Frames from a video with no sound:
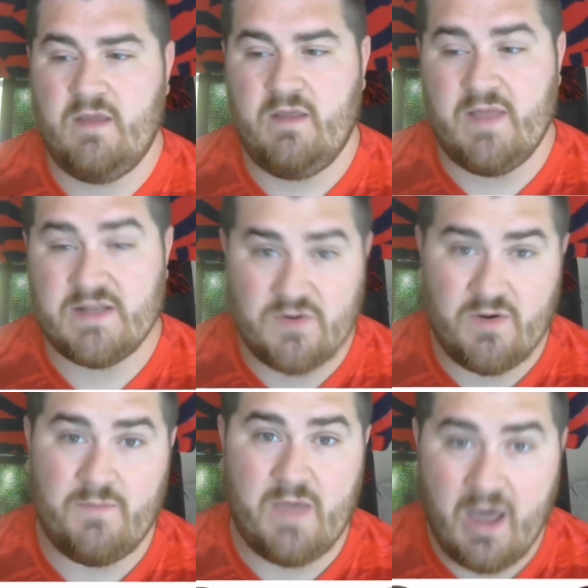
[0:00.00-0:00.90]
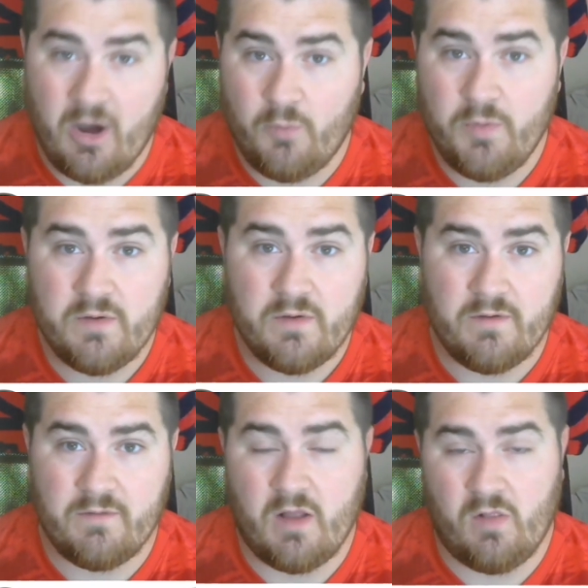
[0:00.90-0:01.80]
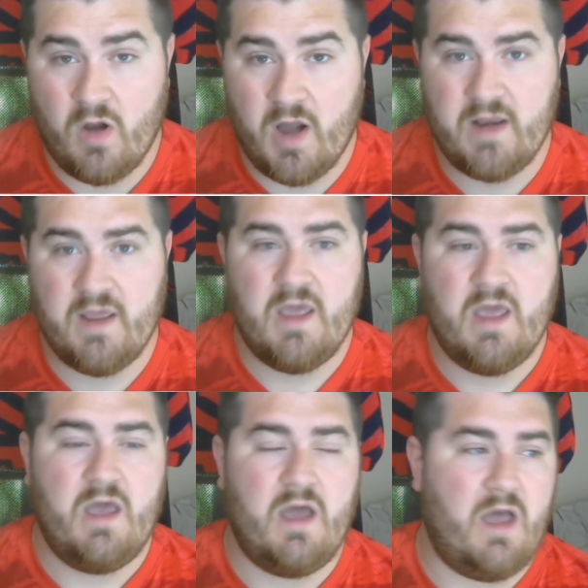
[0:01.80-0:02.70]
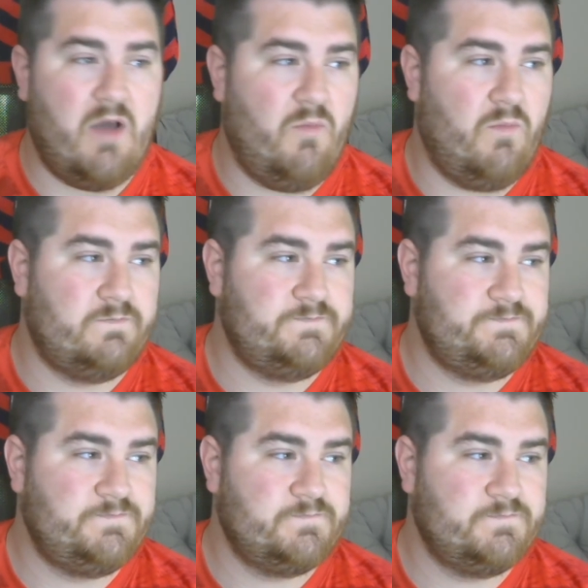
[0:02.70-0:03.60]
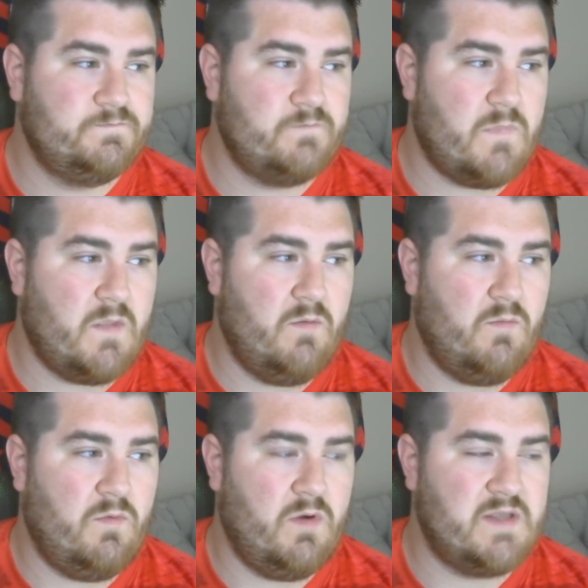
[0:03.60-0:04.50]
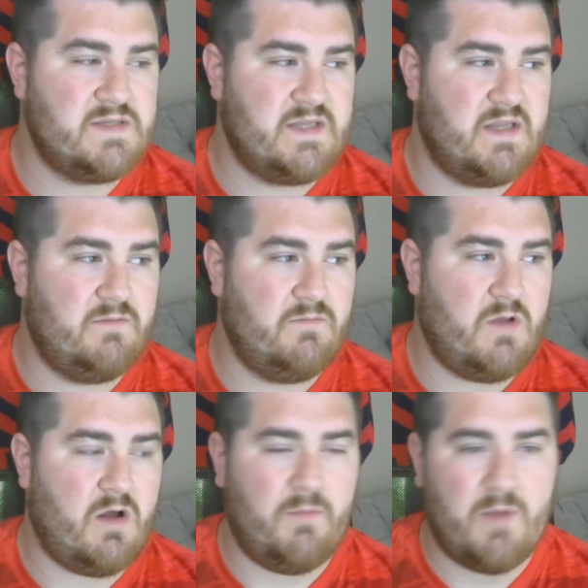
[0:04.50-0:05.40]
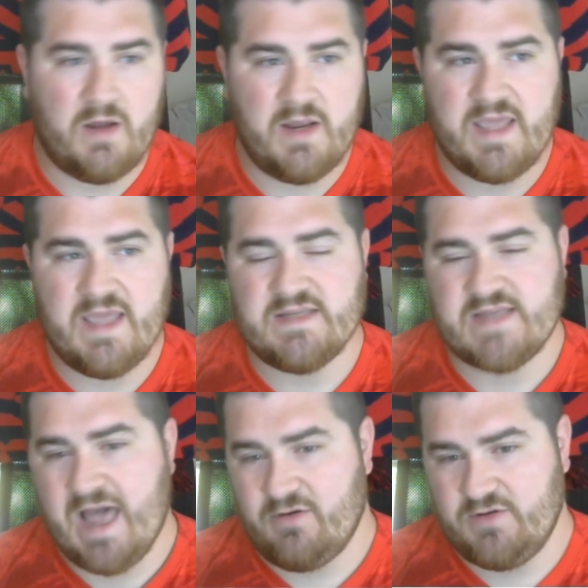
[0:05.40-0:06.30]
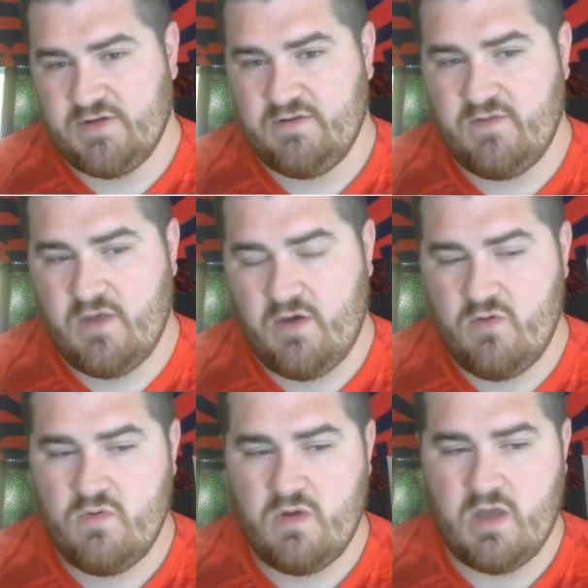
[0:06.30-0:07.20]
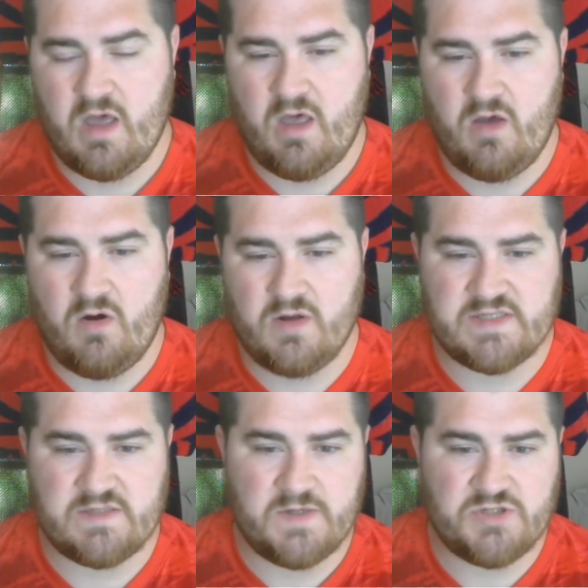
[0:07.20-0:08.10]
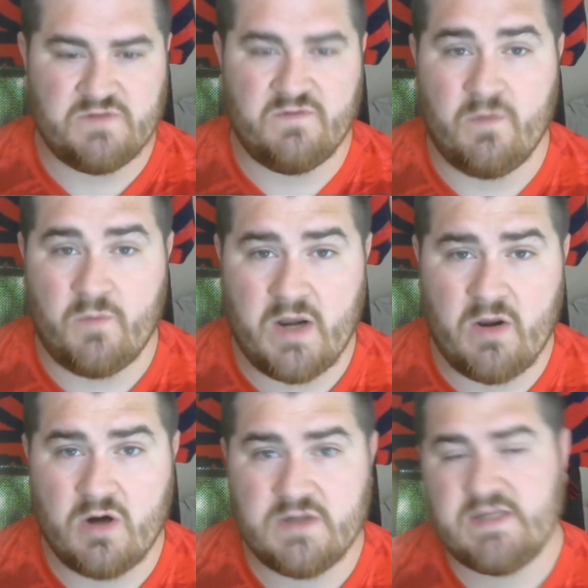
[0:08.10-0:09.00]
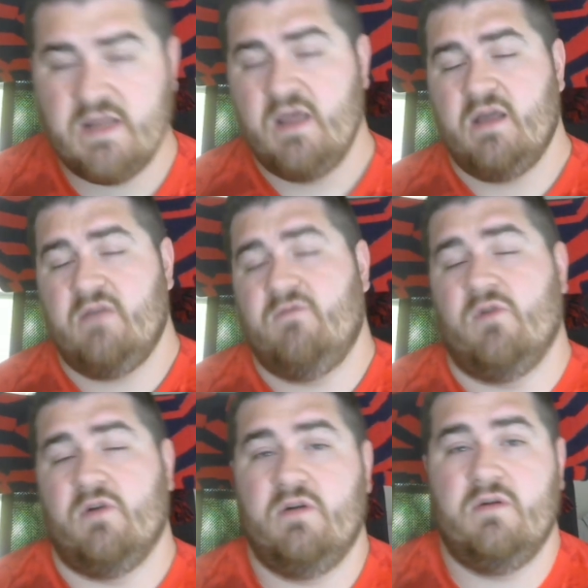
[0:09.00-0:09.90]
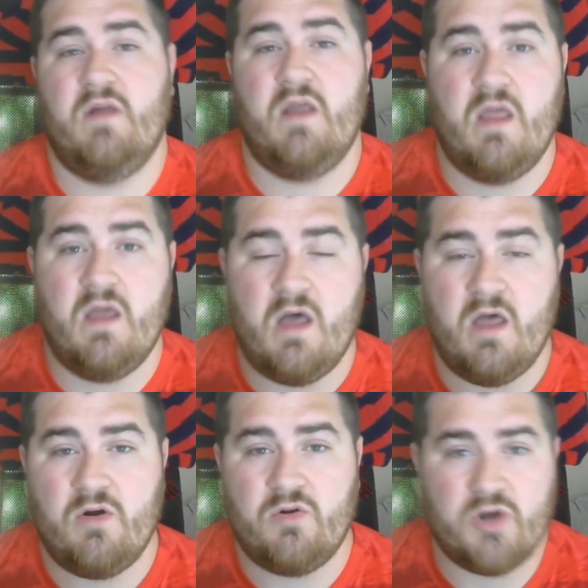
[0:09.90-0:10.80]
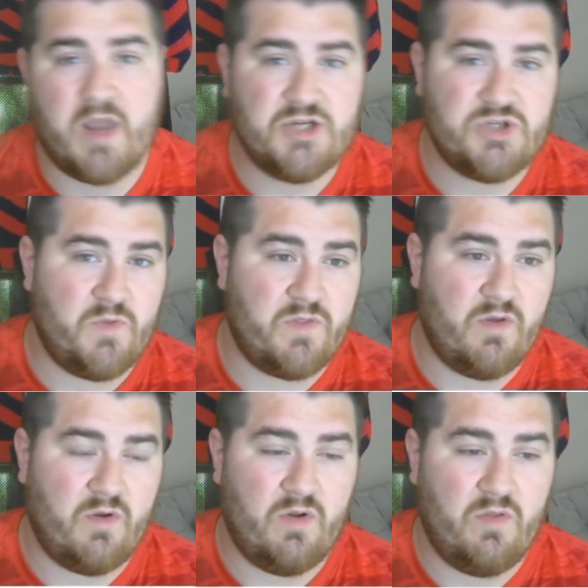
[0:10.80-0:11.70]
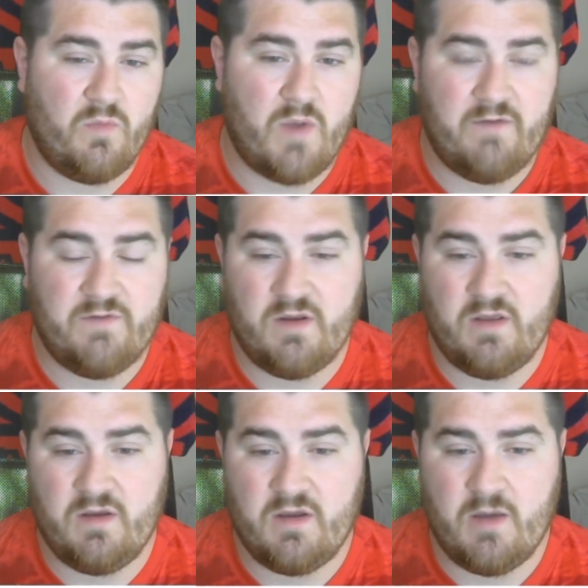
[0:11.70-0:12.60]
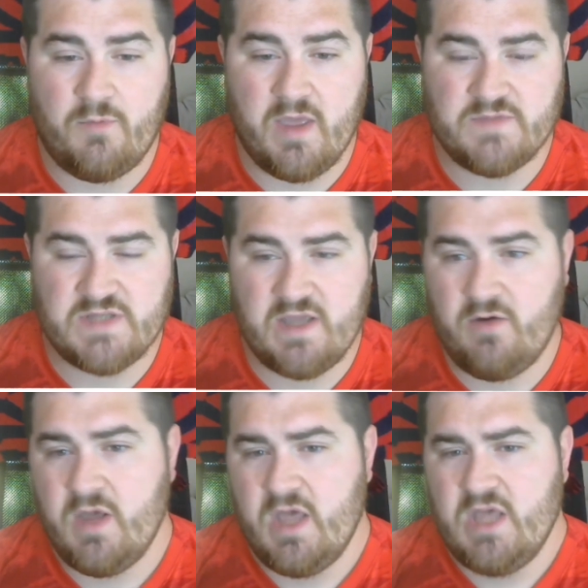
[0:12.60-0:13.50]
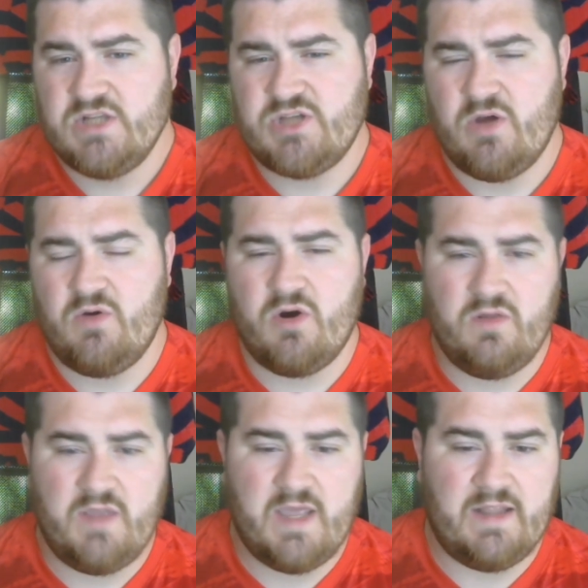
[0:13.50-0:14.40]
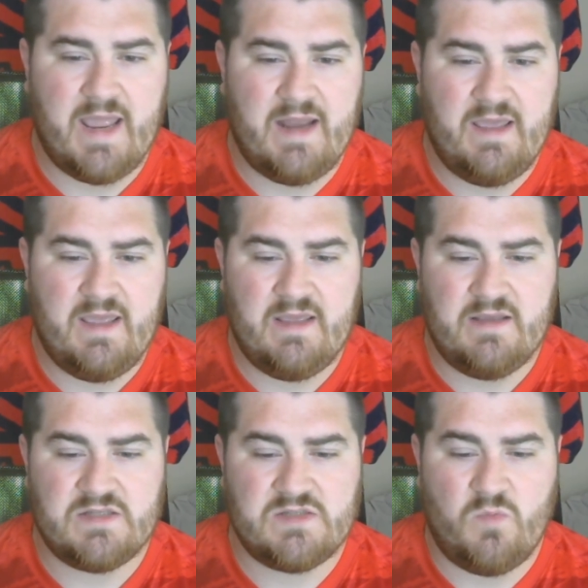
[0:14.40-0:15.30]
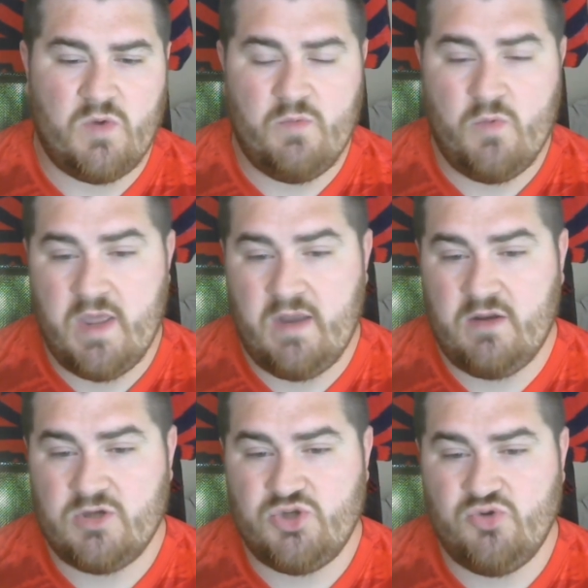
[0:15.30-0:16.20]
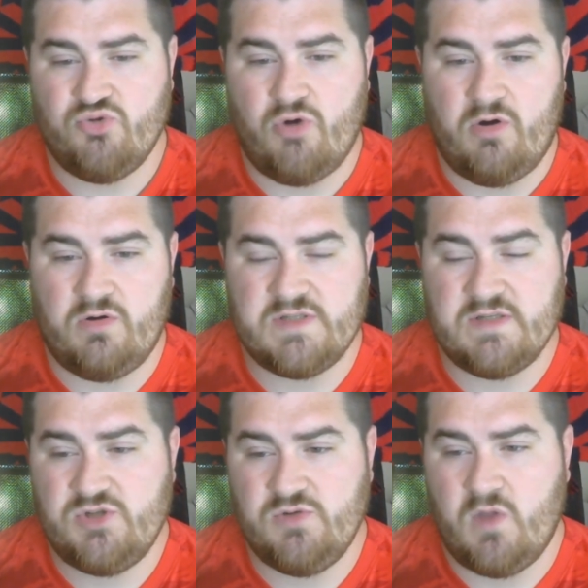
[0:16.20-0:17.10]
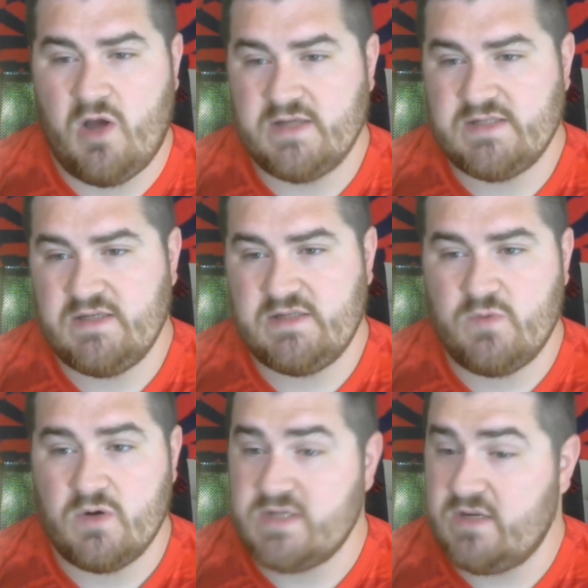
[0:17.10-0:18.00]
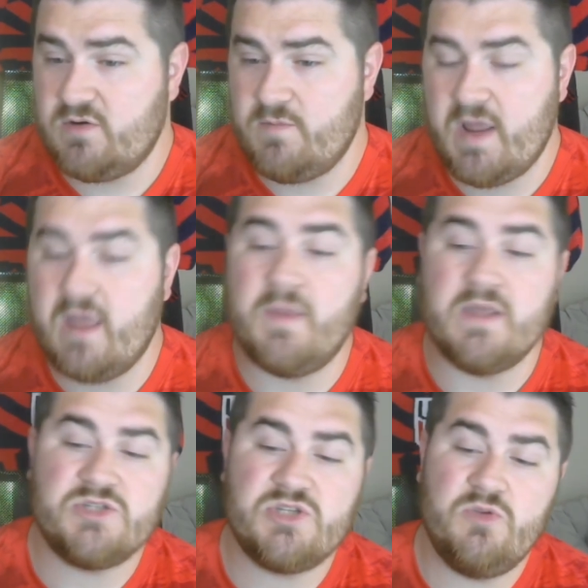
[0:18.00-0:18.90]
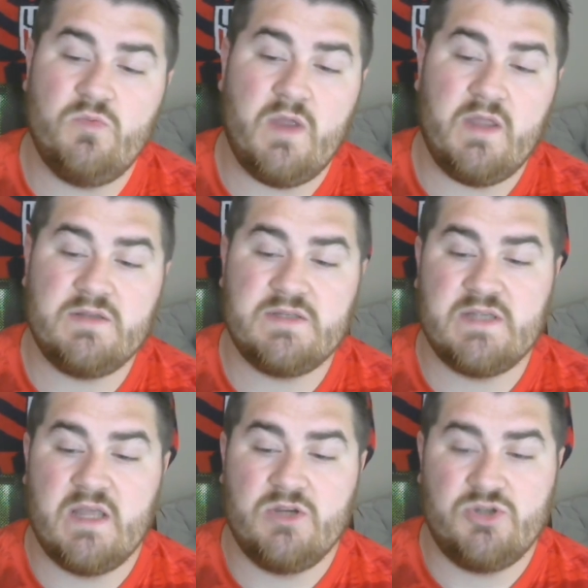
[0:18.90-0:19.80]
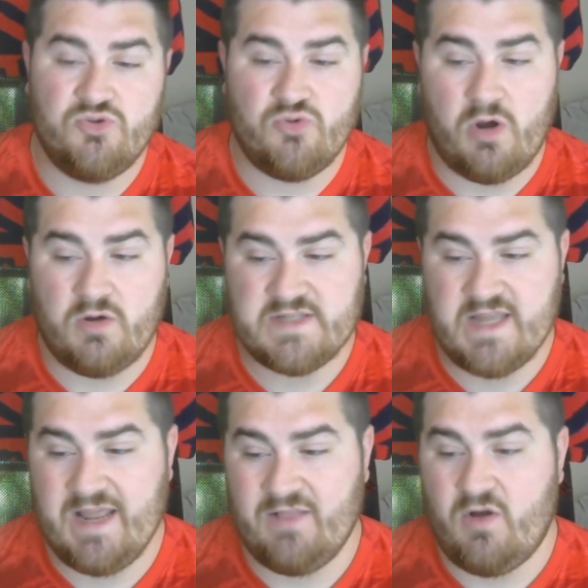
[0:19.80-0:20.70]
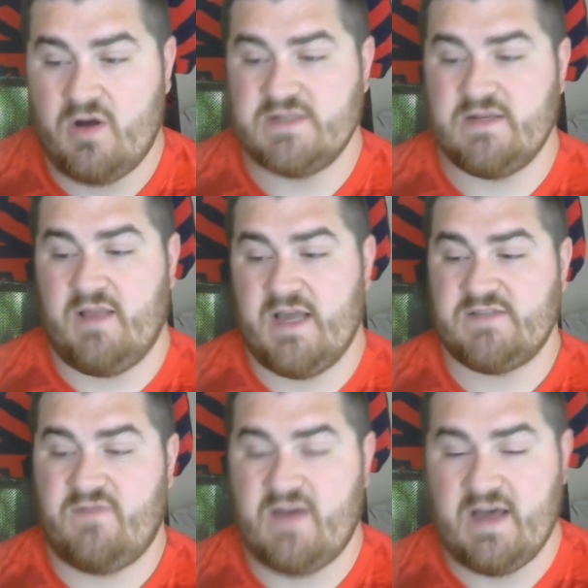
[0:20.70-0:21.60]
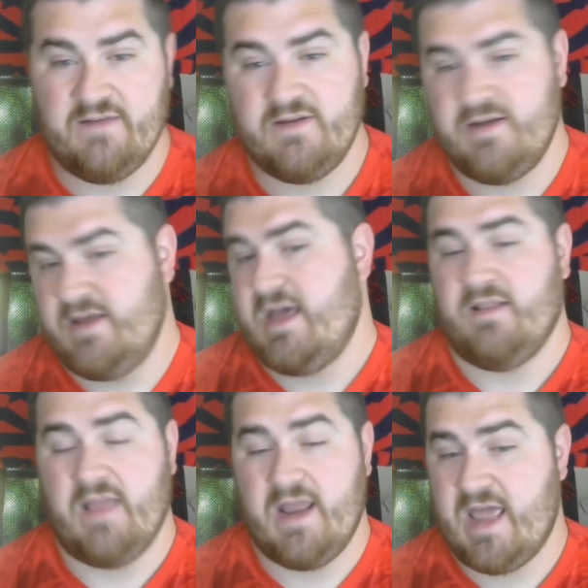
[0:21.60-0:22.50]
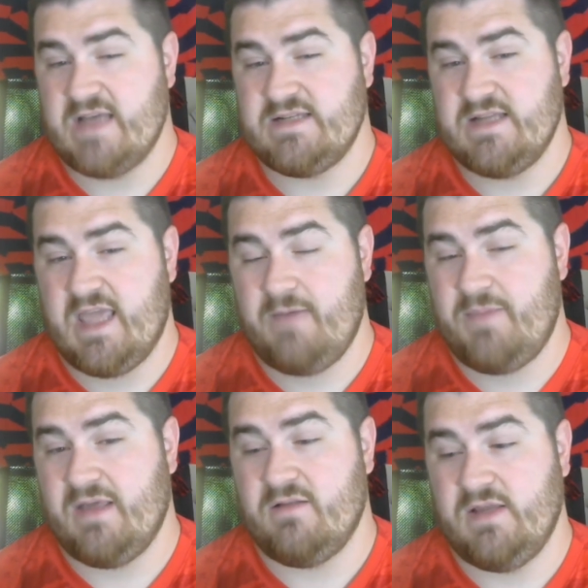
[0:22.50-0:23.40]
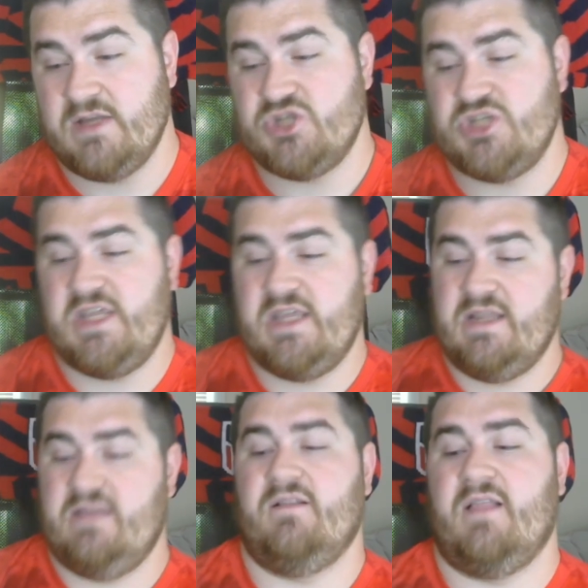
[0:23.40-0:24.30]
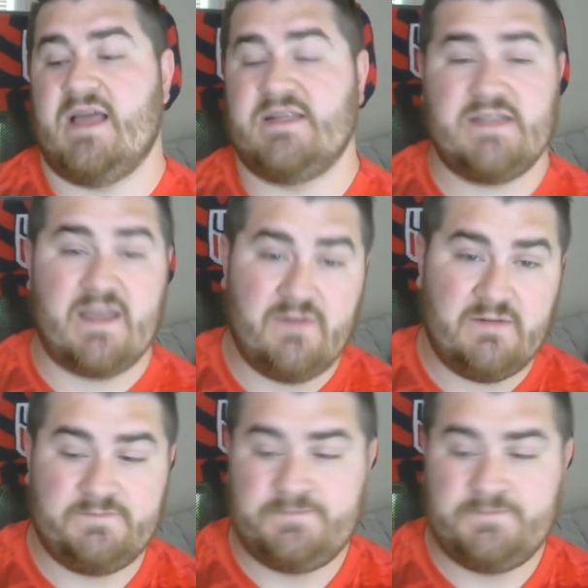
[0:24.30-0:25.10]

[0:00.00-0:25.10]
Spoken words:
that's going to help a lot. What is it? Almada, he is out, though, on suspension from red cards for an altercation with the ref in a couple games ago. So currently Atlanta is 1 win, 2 draws, 2 losses, whereas Inter Miami is 2 wins, 2 draws, and a loss in the last 5. Atlanta hasn't kept a clean sheet in the last 7.